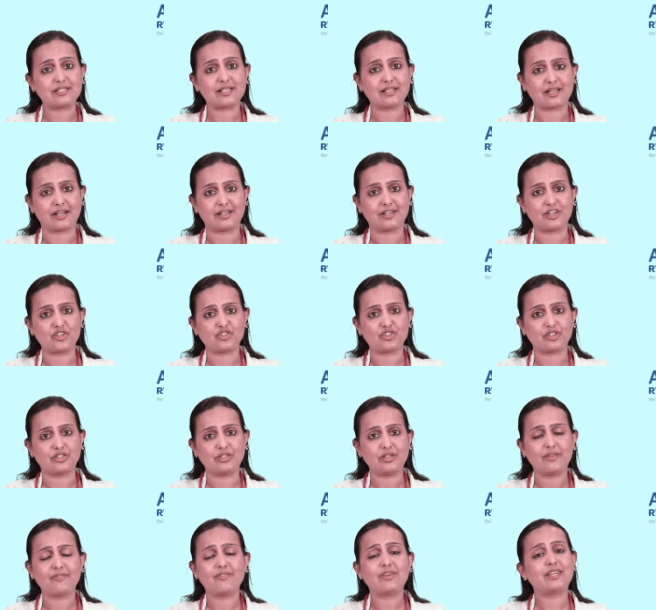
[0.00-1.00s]
is a
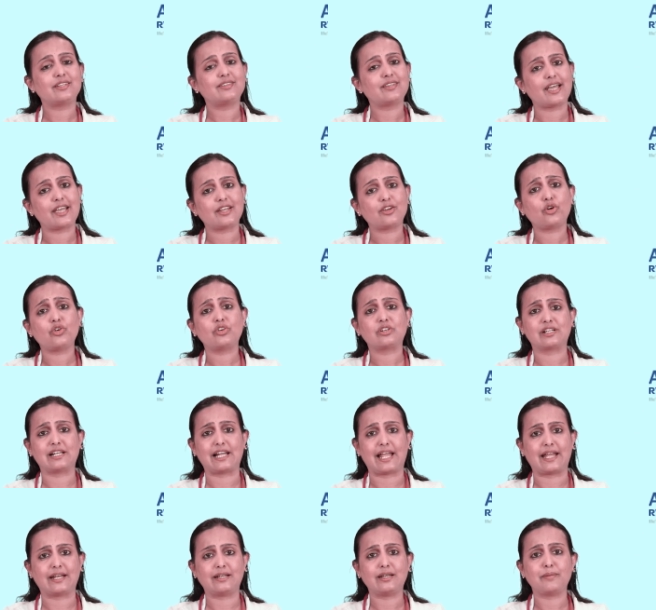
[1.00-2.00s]
condition where a thyroid
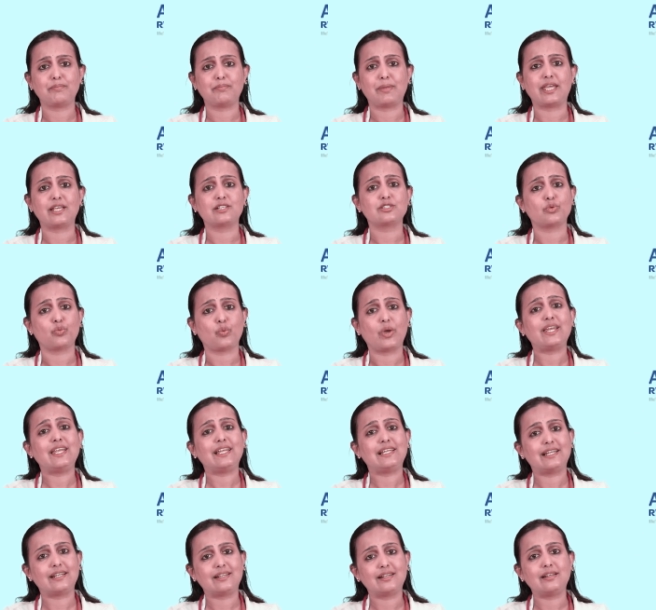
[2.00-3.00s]
gland makes very
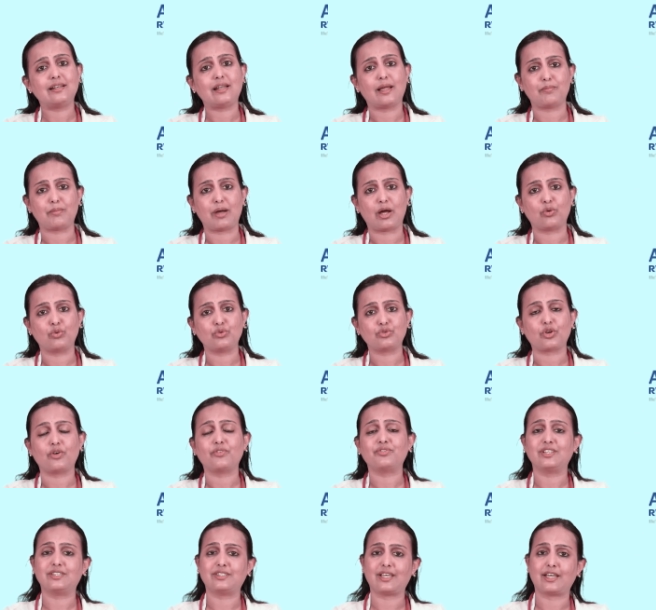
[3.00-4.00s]
little amount
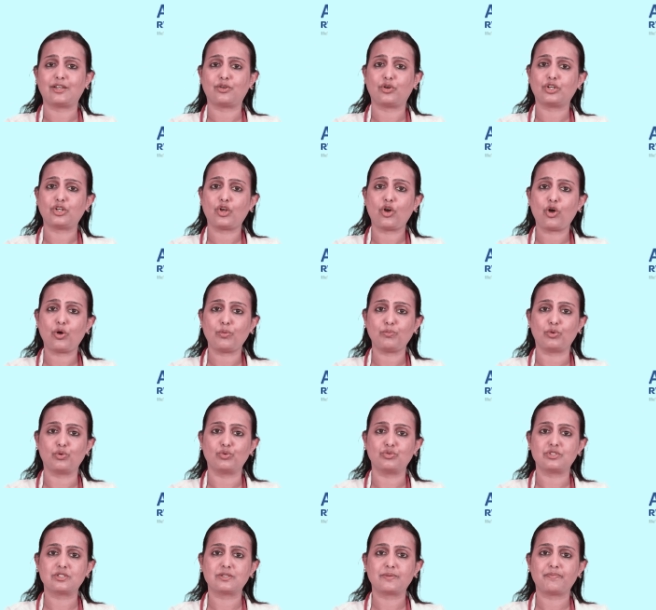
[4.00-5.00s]
of the thyroid
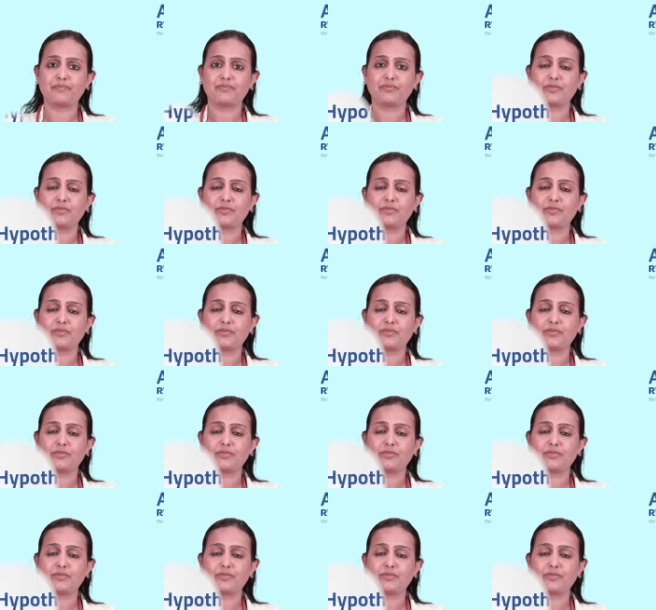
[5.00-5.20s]
hormones.